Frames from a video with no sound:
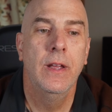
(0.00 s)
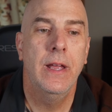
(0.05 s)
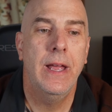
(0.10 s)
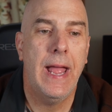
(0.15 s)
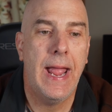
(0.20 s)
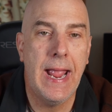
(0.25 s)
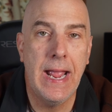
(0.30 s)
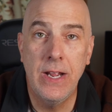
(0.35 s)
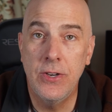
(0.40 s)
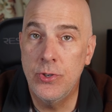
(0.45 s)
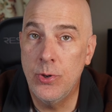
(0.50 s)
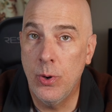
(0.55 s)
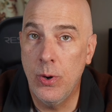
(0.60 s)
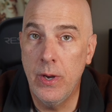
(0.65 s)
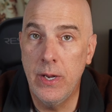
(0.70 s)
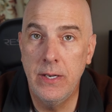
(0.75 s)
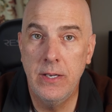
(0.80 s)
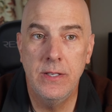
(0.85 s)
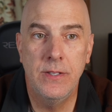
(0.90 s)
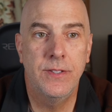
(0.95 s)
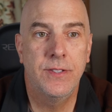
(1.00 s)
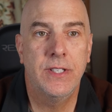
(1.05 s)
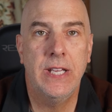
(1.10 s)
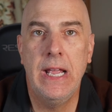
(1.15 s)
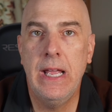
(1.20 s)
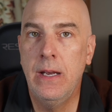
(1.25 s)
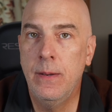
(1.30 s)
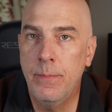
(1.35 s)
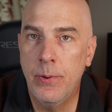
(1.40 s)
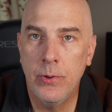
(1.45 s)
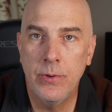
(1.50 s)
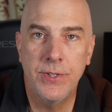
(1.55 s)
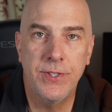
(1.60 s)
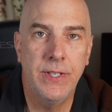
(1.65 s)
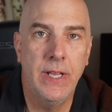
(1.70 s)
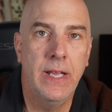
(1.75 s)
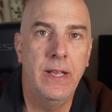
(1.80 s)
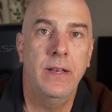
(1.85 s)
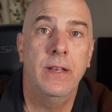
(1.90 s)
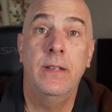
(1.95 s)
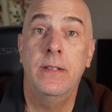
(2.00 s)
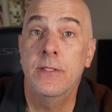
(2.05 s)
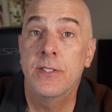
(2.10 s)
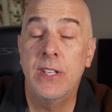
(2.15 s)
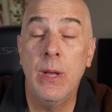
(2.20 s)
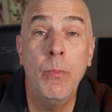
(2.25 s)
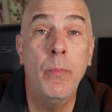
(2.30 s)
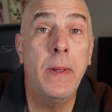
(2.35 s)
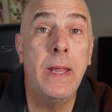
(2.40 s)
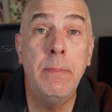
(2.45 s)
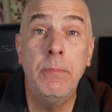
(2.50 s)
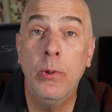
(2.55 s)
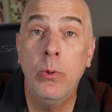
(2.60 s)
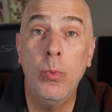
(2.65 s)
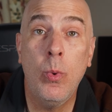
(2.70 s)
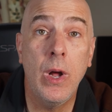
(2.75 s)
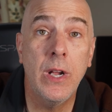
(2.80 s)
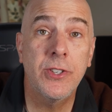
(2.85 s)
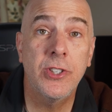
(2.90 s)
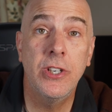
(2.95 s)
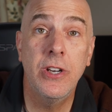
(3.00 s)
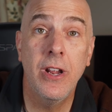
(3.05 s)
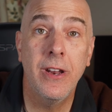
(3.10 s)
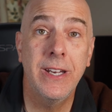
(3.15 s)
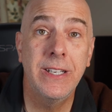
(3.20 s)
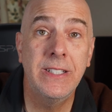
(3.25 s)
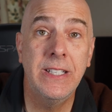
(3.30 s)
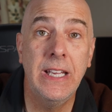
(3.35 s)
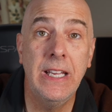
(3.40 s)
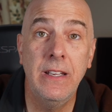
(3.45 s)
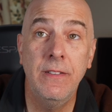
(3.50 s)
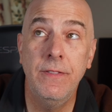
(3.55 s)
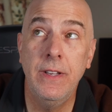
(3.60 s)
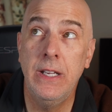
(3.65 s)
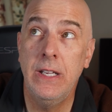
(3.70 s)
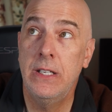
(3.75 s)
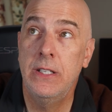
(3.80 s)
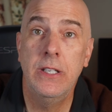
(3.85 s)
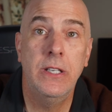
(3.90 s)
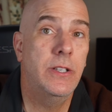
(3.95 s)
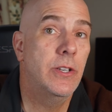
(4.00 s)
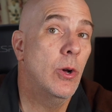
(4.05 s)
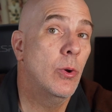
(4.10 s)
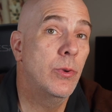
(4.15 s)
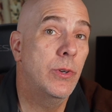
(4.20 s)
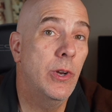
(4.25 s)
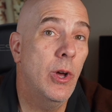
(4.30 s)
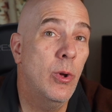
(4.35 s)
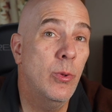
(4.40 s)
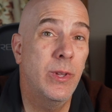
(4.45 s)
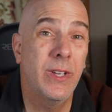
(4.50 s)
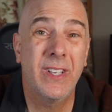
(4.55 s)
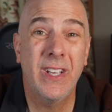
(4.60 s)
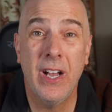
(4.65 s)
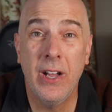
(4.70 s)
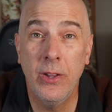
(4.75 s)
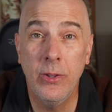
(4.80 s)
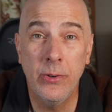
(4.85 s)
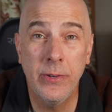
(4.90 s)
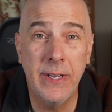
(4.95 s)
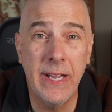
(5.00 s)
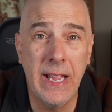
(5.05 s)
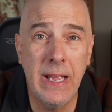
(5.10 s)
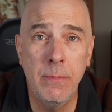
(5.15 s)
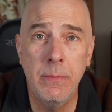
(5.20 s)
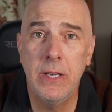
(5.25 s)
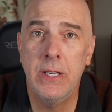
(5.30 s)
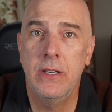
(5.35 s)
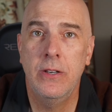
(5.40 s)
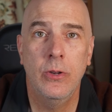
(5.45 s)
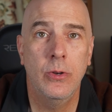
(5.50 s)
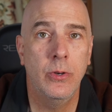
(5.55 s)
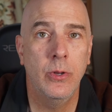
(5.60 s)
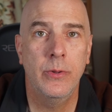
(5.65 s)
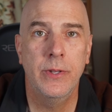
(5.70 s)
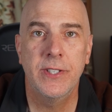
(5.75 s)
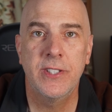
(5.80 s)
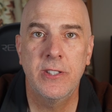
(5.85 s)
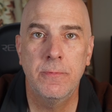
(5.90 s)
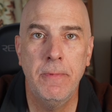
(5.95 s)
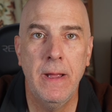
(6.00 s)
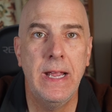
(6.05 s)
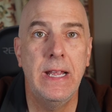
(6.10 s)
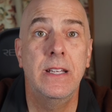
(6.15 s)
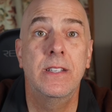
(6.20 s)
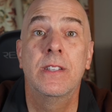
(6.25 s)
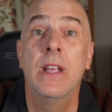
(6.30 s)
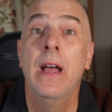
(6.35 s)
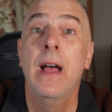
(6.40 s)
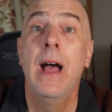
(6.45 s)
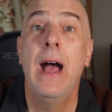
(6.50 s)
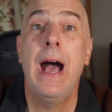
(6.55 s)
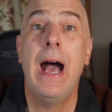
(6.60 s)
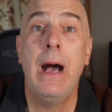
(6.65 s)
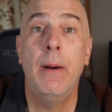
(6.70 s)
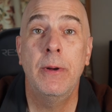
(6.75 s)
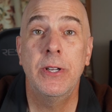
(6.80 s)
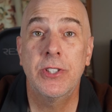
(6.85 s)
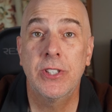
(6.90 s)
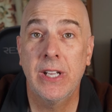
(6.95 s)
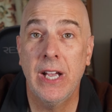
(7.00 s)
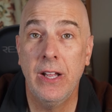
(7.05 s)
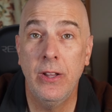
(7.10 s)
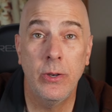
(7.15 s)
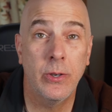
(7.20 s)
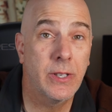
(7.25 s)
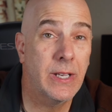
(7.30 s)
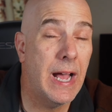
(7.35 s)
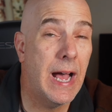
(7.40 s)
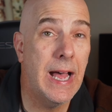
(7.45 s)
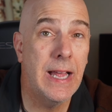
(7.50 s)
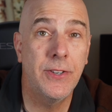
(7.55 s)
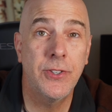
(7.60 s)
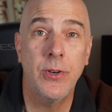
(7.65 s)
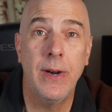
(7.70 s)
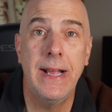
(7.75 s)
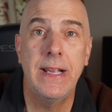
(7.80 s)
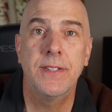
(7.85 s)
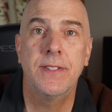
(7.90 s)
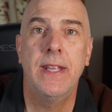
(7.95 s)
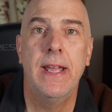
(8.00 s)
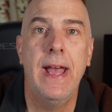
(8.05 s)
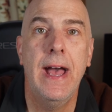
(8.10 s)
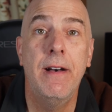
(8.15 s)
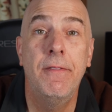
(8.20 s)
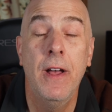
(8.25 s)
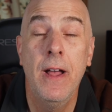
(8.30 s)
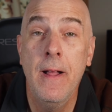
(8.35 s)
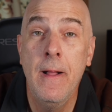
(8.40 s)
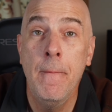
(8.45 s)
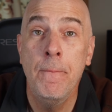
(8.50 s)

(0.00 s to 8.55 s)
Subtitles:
Android is 10%, and some people watch it on a TV and you don't know the color gambit, you don't know the space, how much color contrast they have.